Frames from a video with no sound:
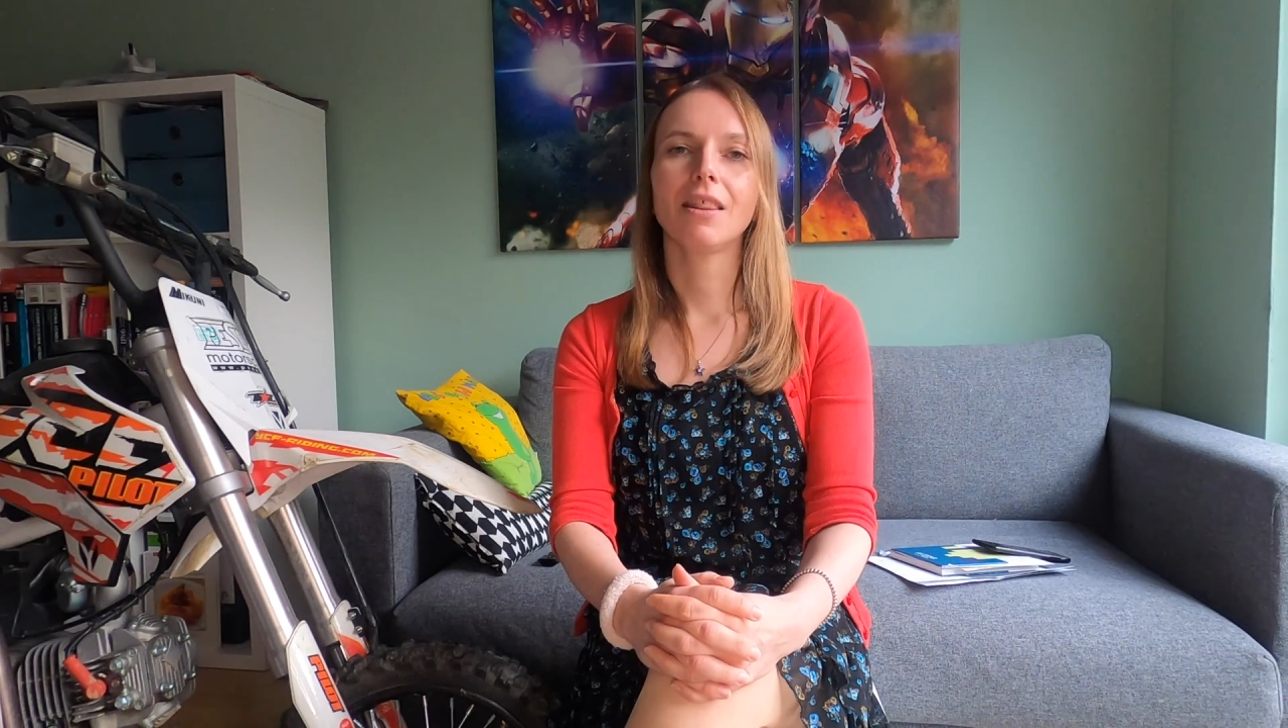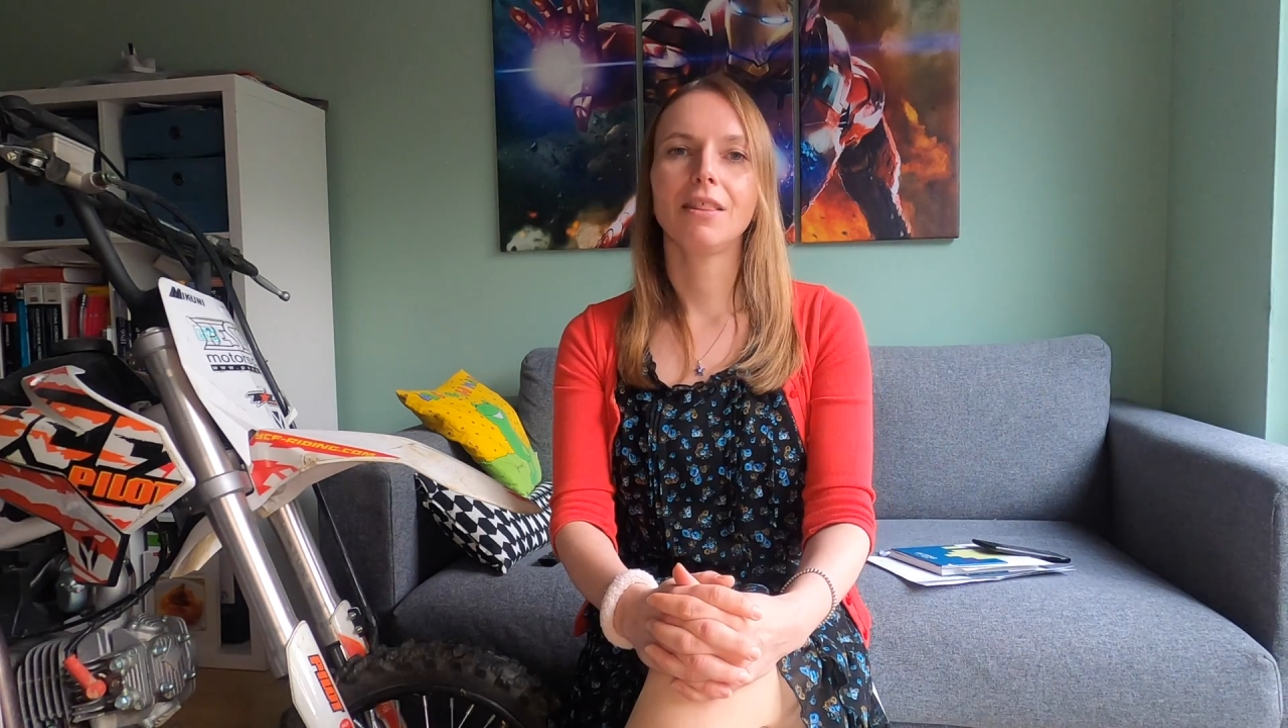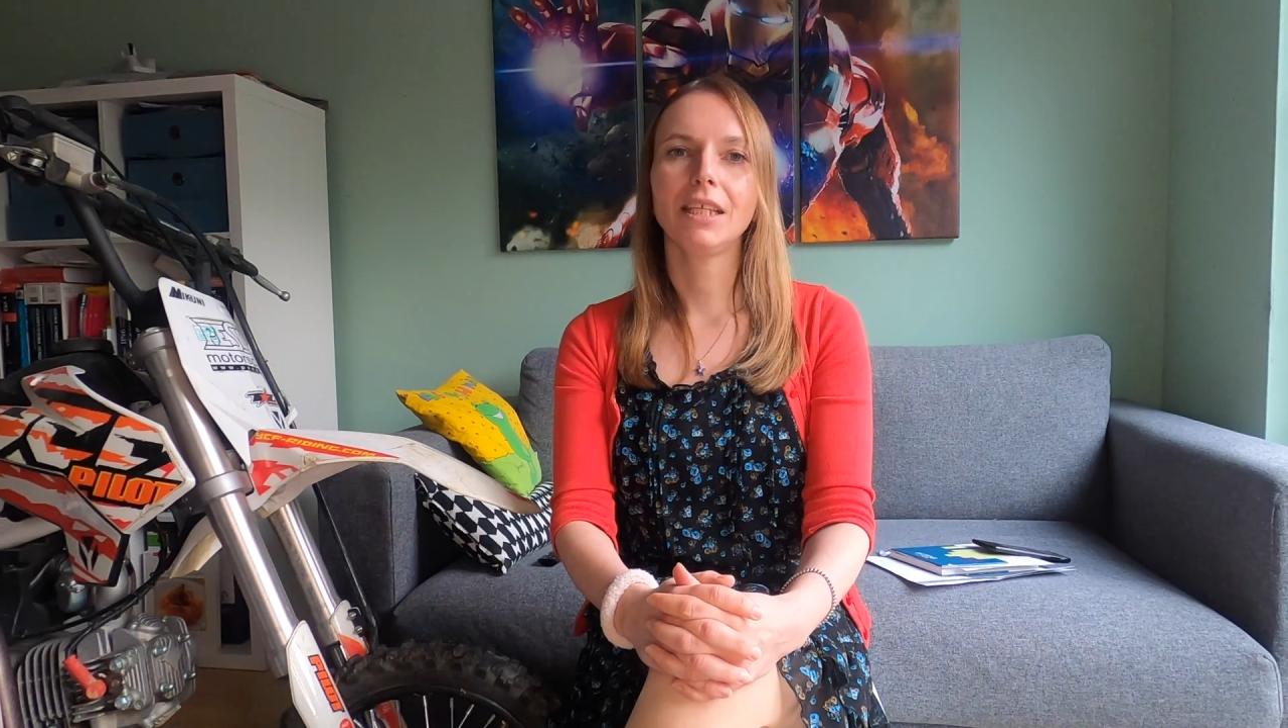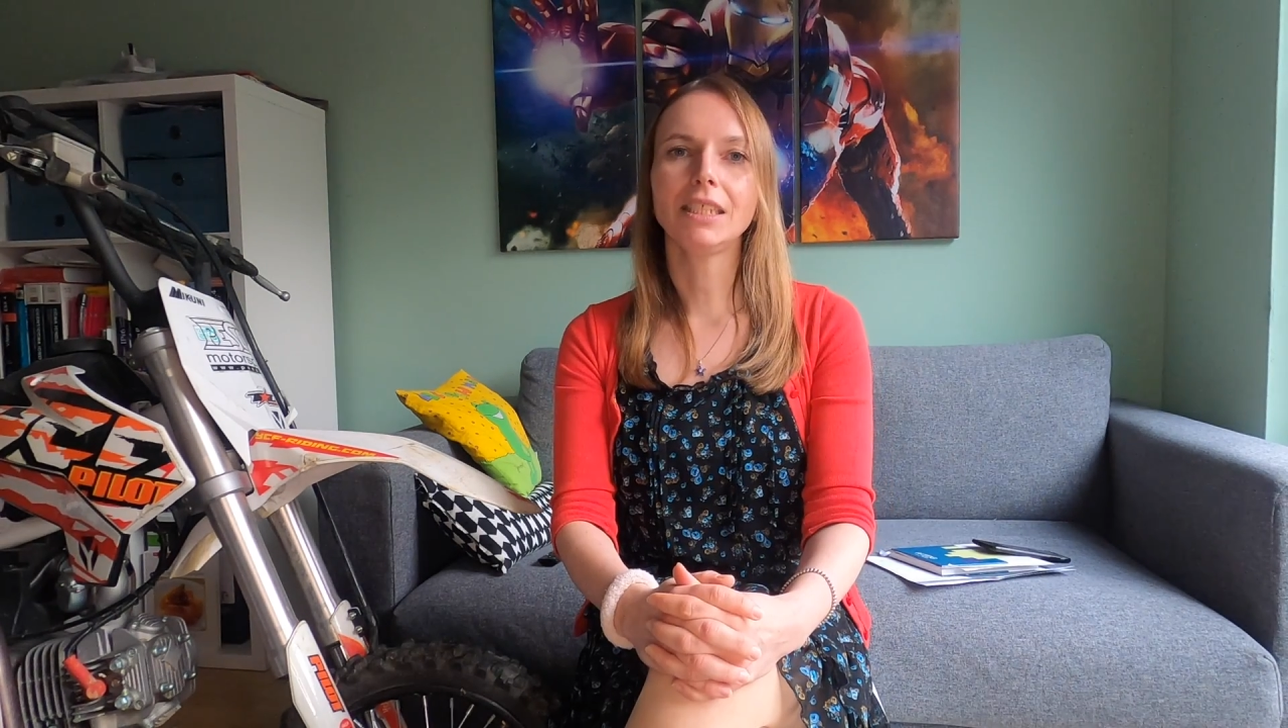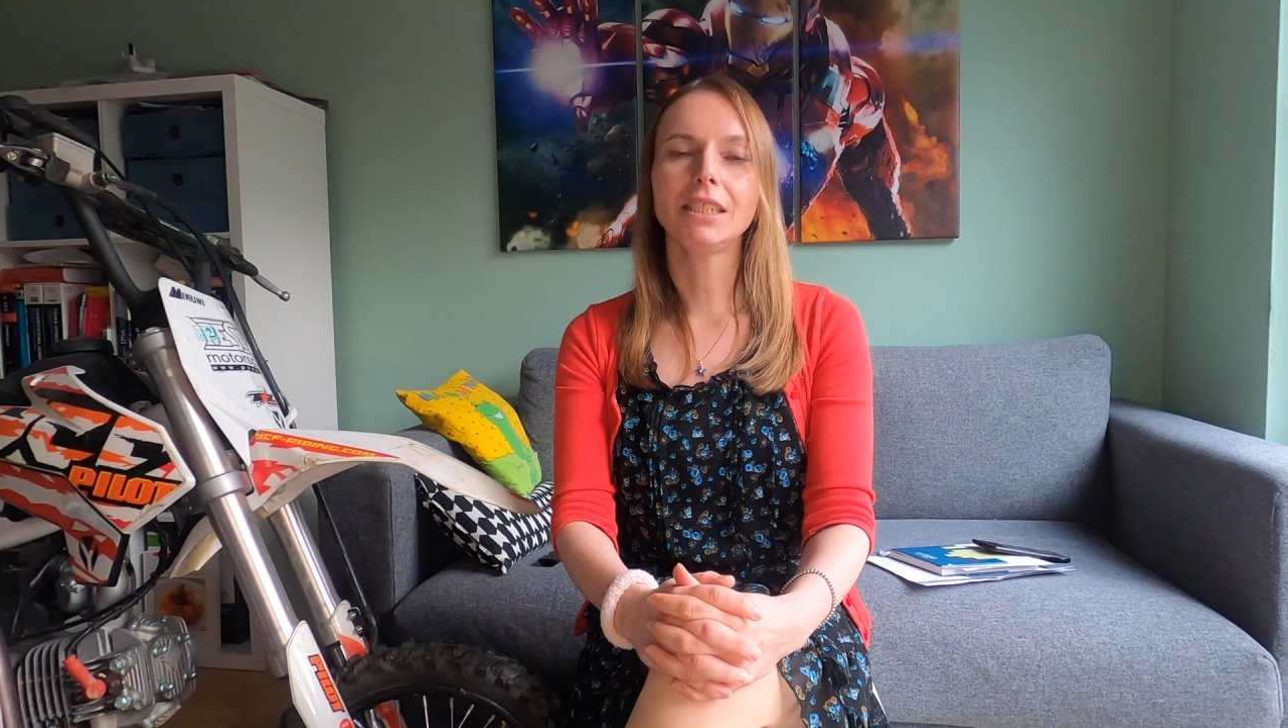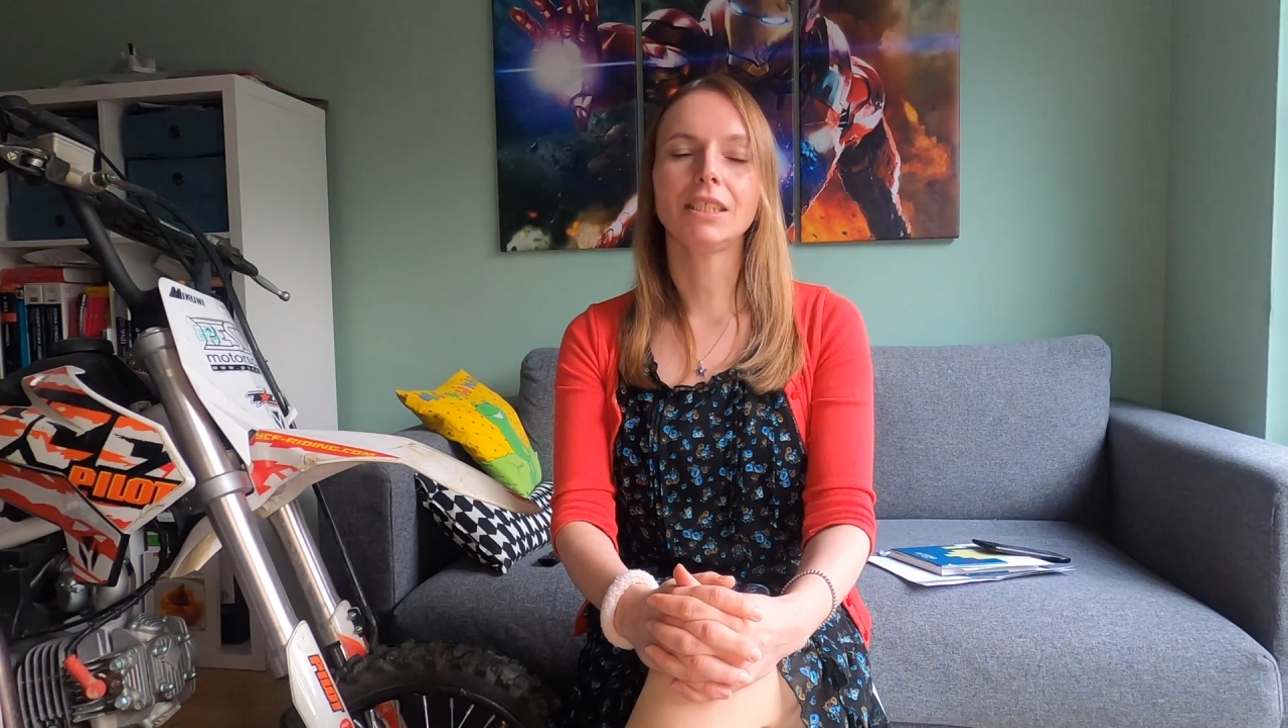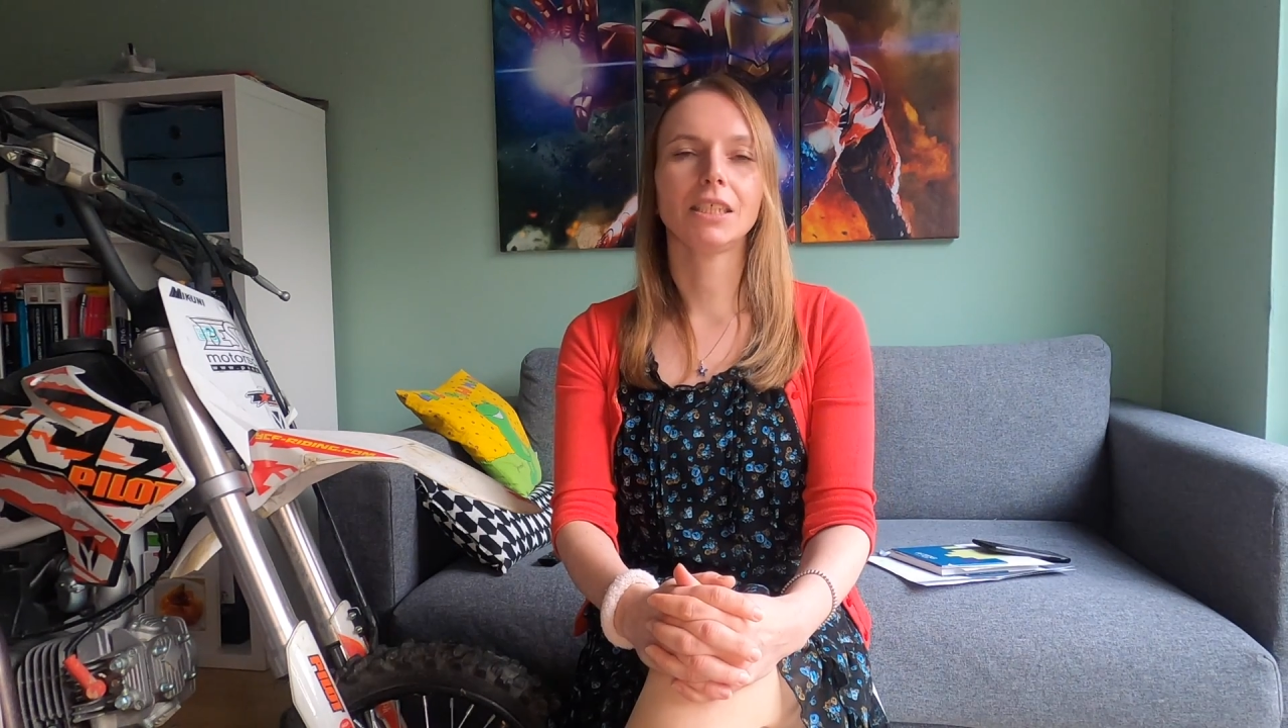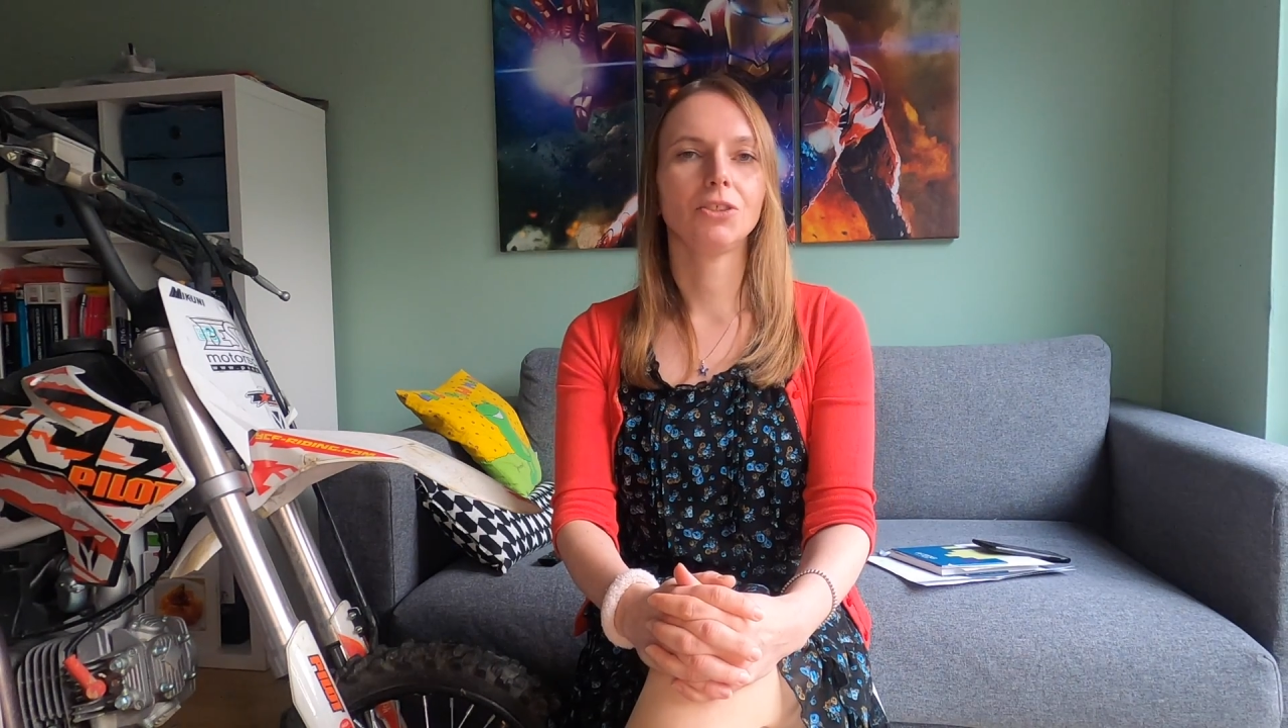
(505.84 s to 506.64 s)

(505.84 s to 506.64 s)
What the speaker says: This is a